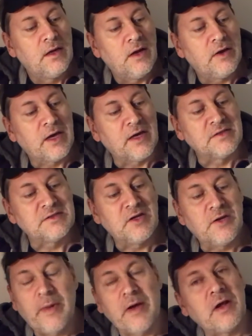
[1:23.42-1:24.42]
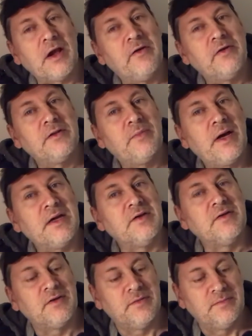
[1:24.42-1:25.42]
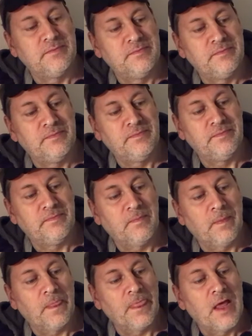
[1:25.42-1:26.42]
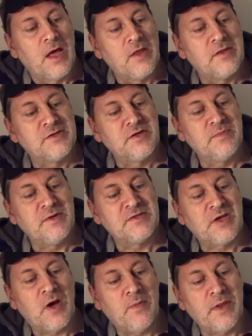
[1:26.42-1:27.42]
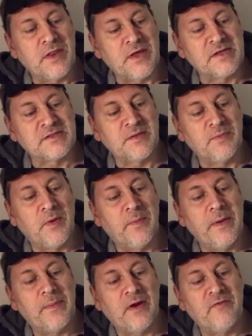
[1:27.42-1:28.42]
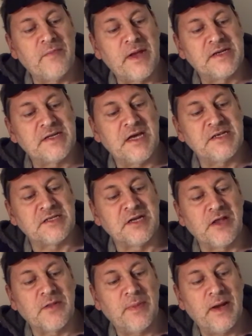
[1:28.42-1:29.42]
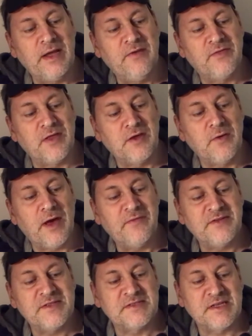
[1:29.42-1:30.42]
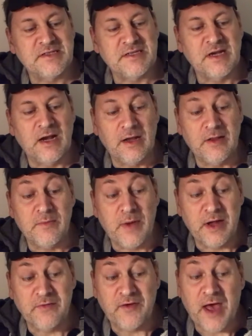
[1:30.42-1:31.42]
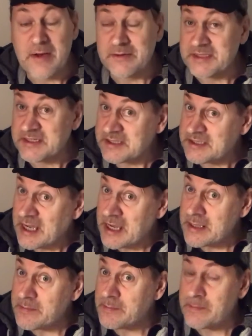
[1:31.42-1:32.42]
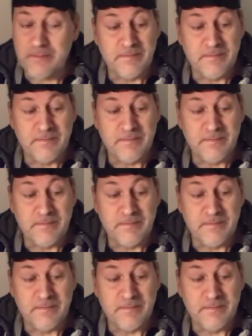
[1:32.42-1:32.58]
Okay, it's not about clearing the mind. The two most common things that put people off meditation are the belief that you have to sit and clear the mind for hours at a time